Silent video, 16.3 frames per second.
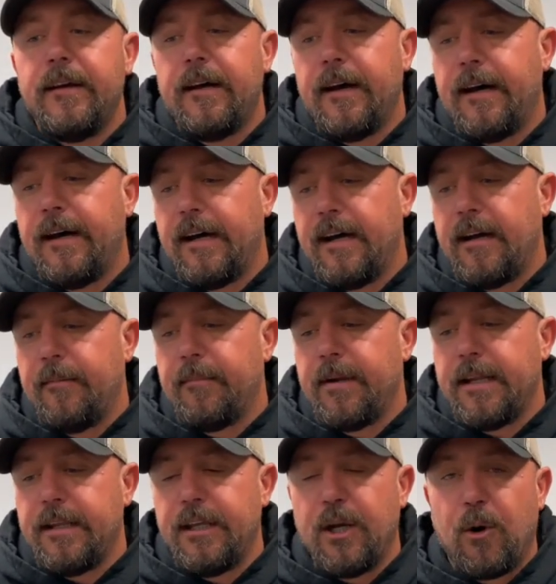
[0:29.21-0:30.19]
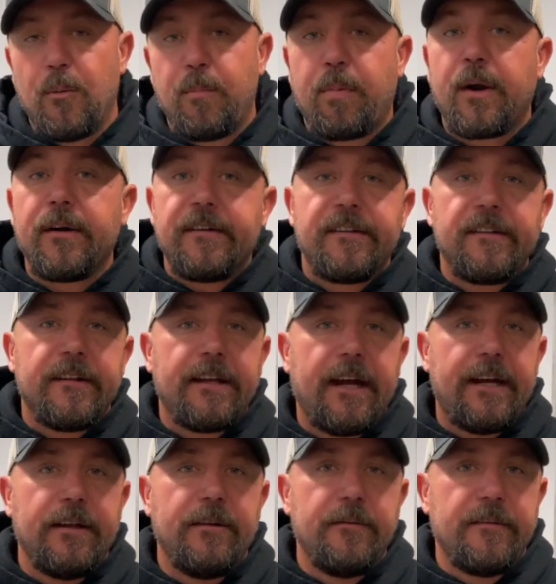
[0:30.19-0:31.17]
Personally,
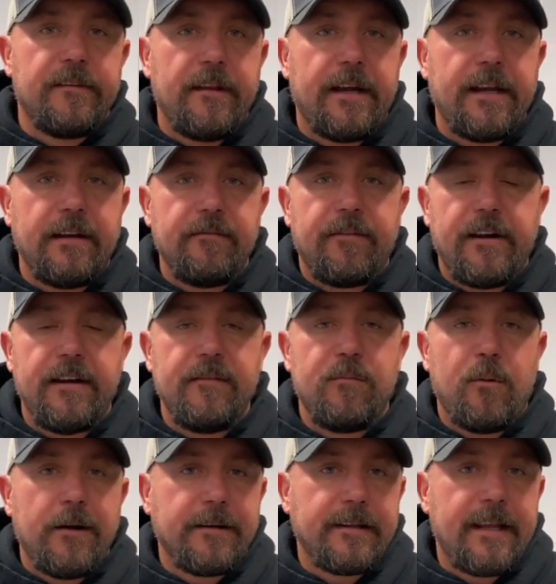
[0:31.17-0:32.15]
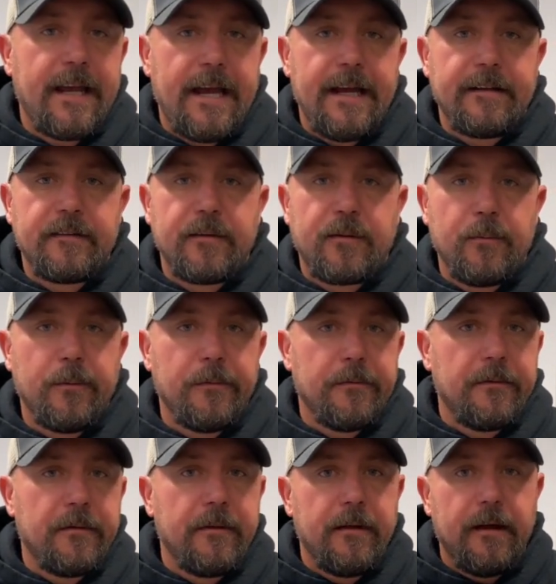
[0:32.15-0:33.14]
I use 951
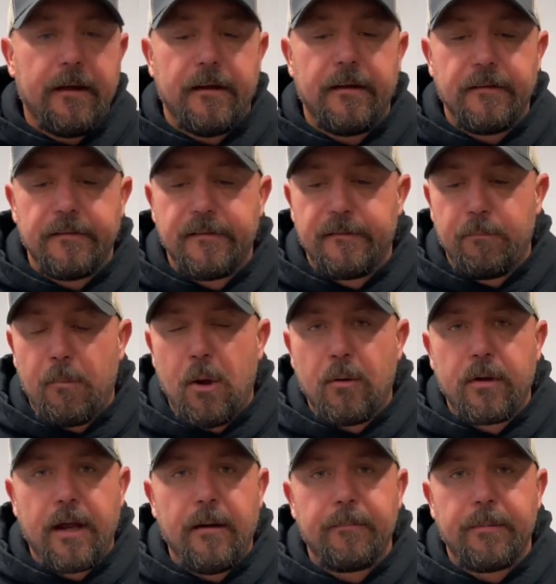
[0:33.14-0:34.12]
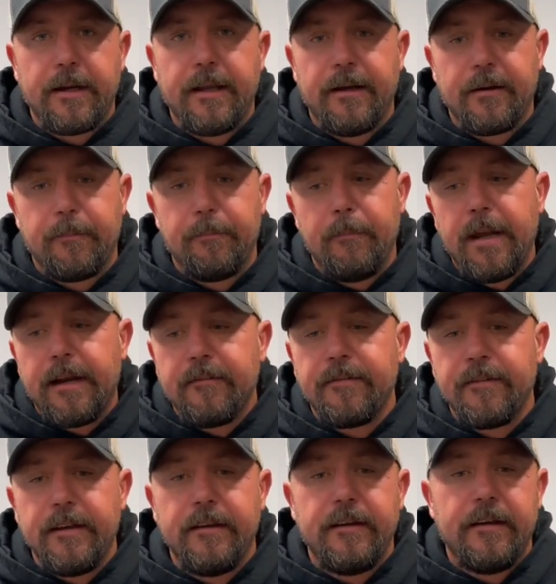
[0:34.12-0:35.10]
Tactical, small company out of
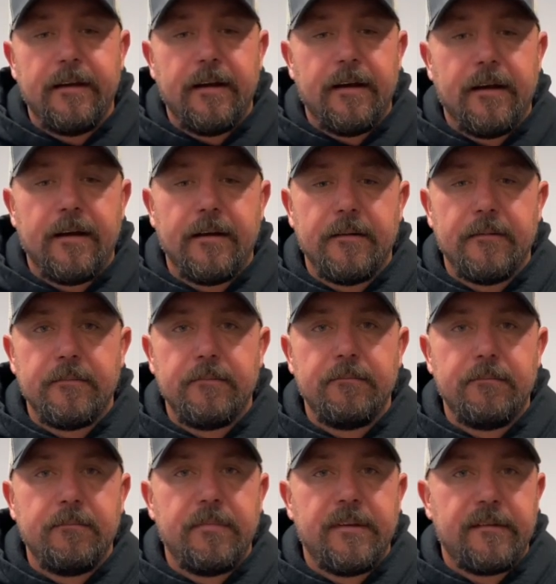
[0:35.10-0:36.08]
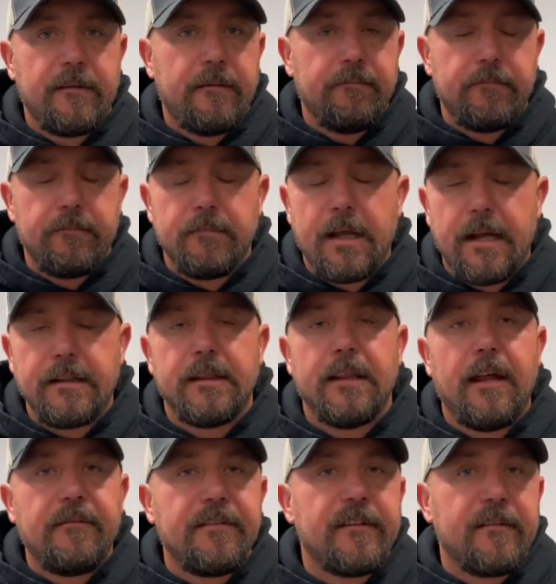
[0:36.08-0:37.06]
Menifee. I
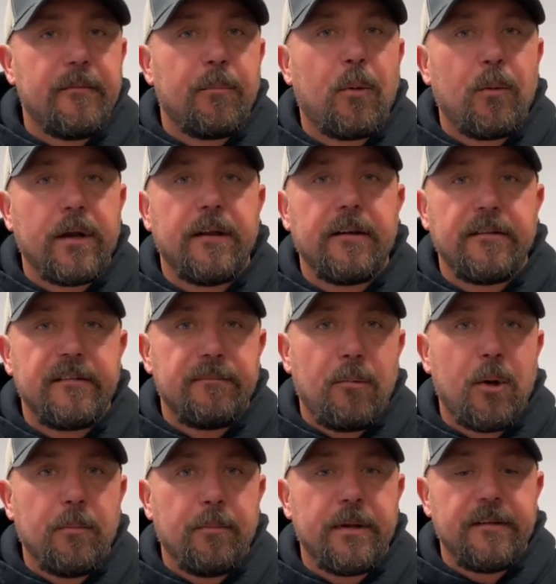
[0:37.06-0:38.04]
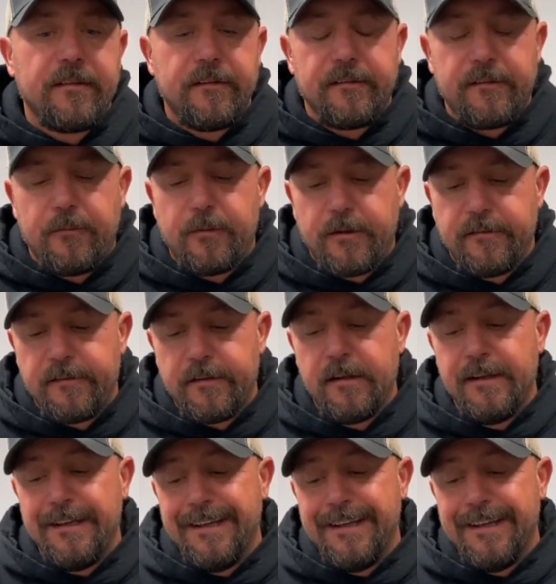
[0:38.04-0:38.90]
love supporting small business owners.